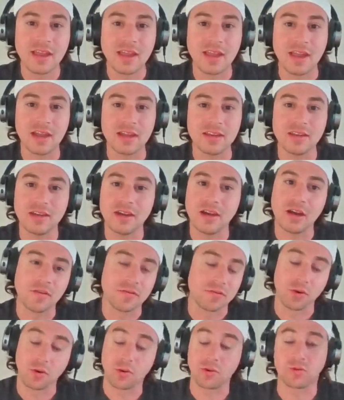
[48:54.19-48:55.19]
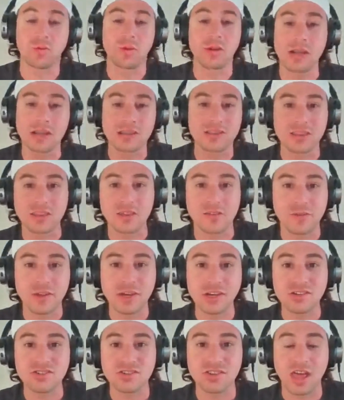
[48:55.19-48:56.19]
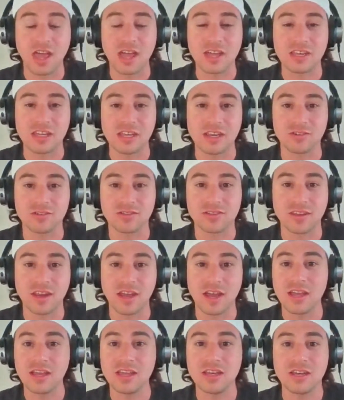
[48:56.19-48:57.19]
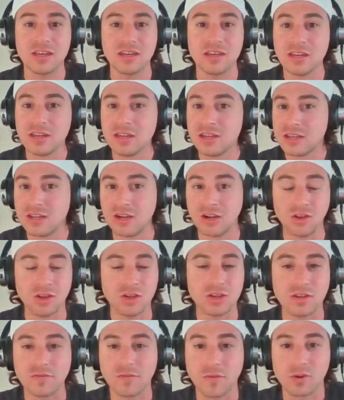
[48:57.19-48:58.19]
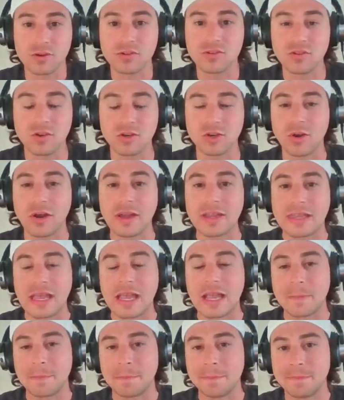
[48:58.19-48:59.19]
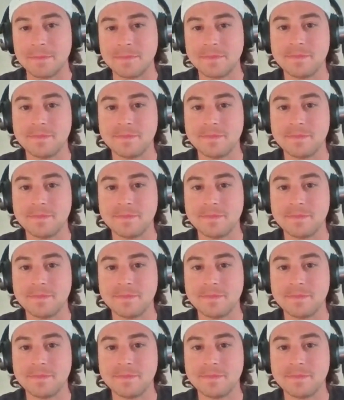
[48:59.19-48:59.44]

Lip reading: And, of course, we got to the finish line here tonight, and, looking forward to a great game.